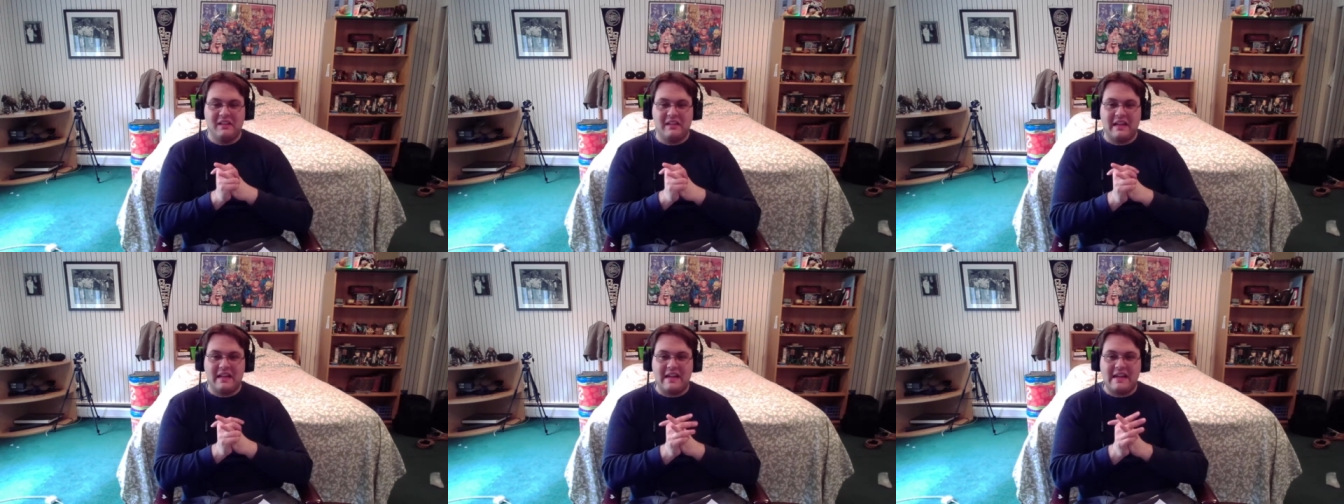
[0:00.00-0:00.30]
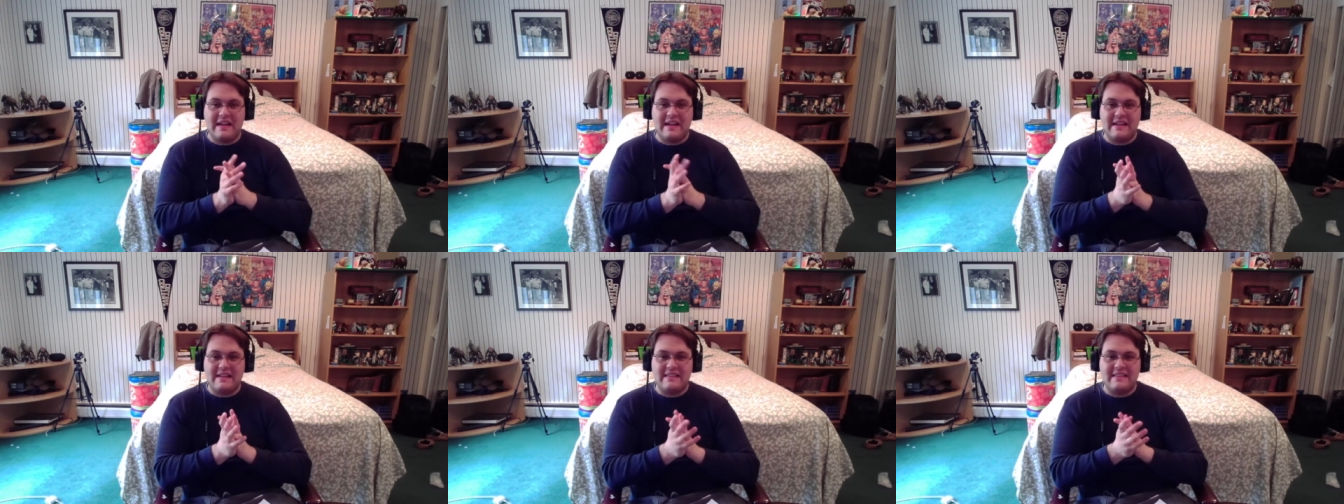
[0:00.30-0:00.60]

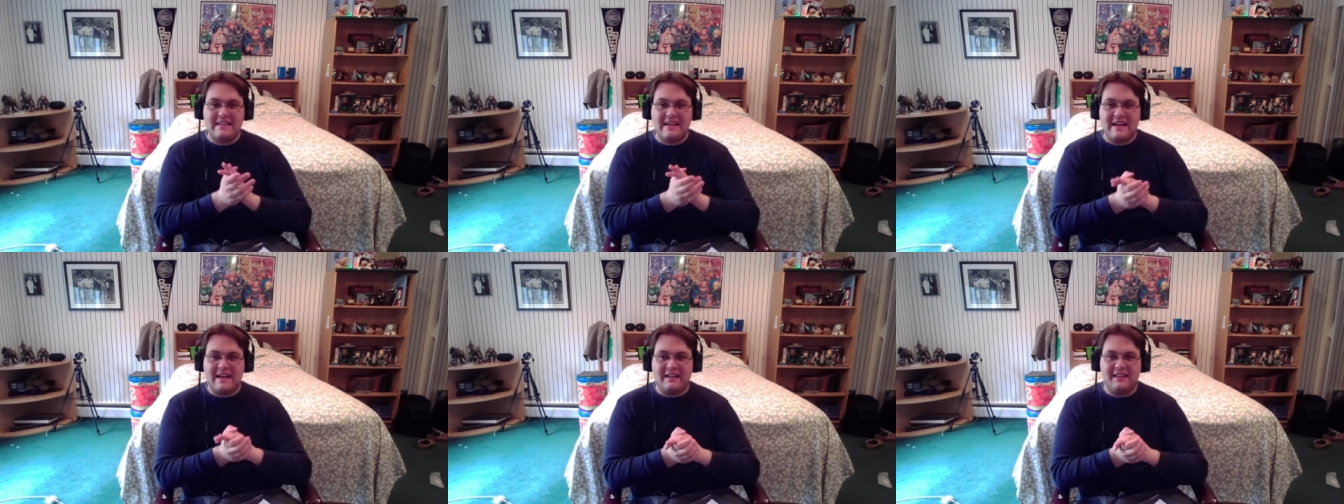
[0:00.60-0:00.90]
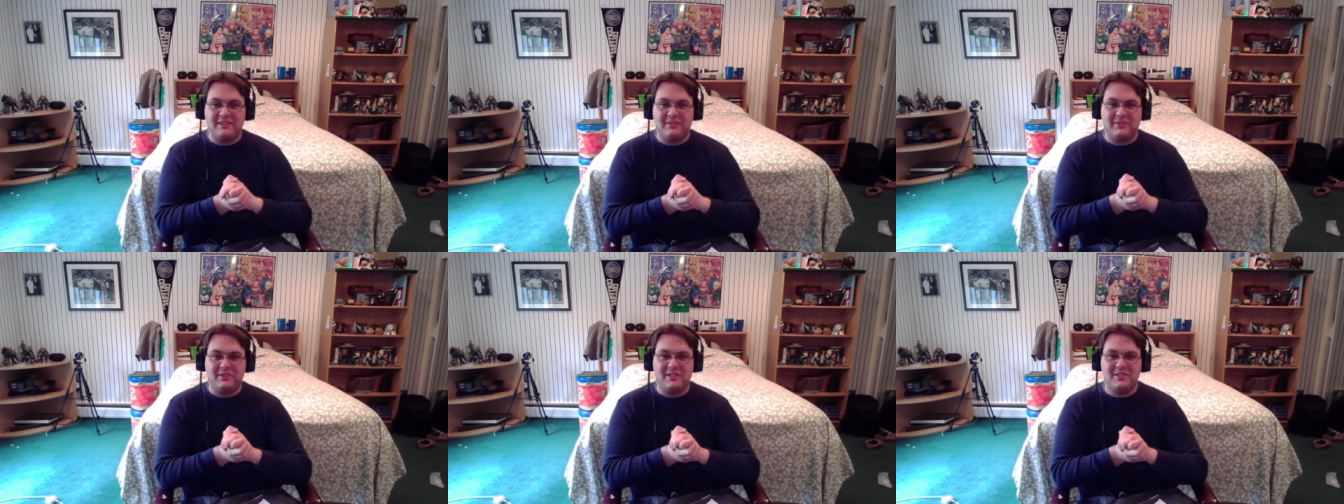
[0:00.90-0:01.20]
And
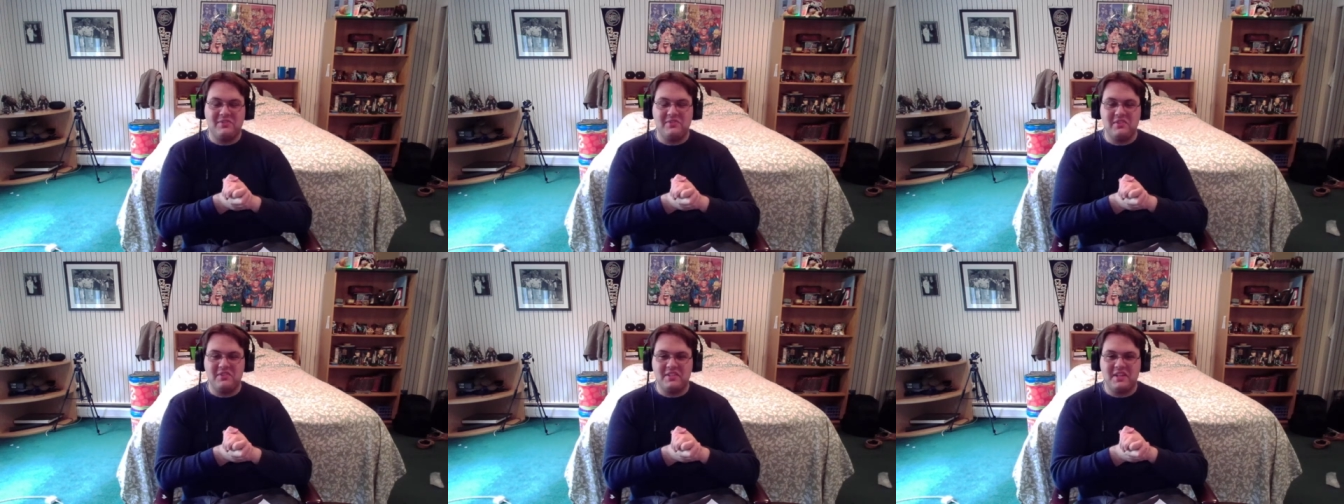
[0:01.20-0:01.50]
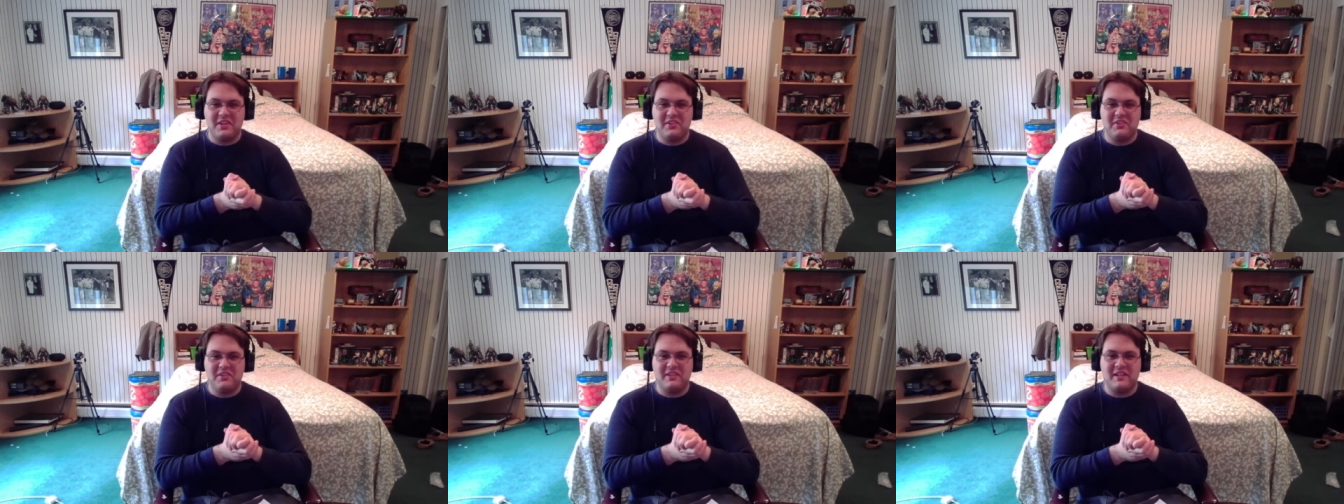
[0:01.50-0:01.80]
yeah, as soon as
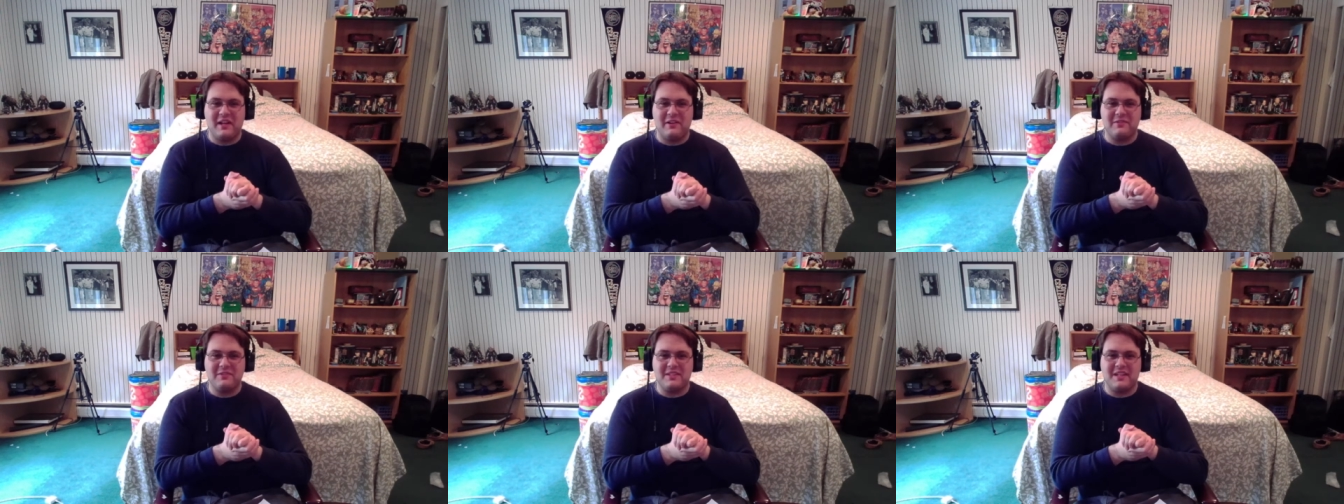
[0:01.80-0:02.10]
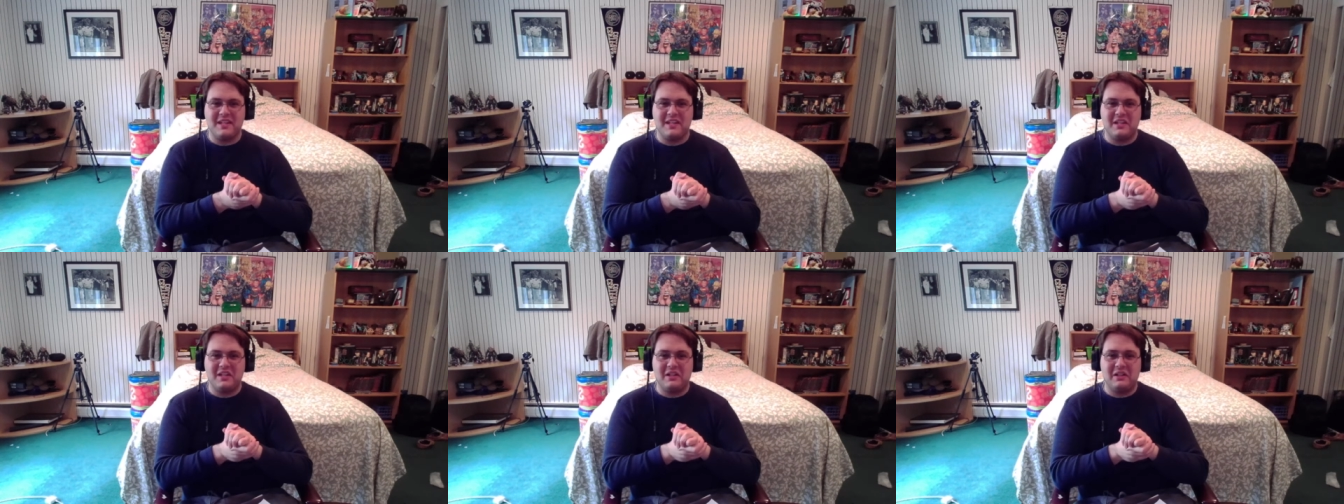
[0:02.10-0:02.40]
I heard that, I was
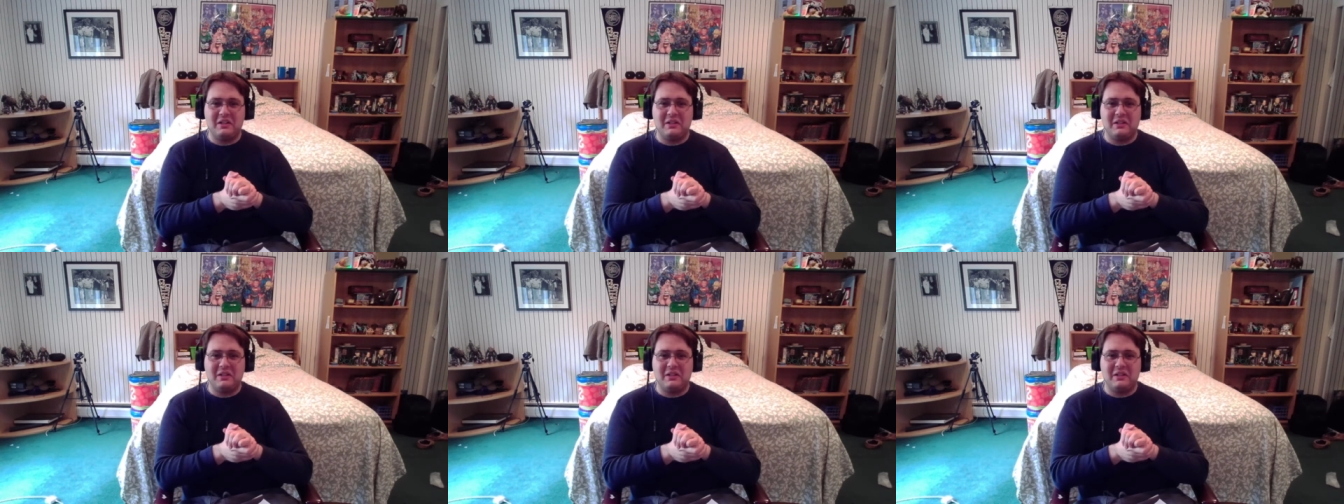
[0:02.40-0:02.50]
like,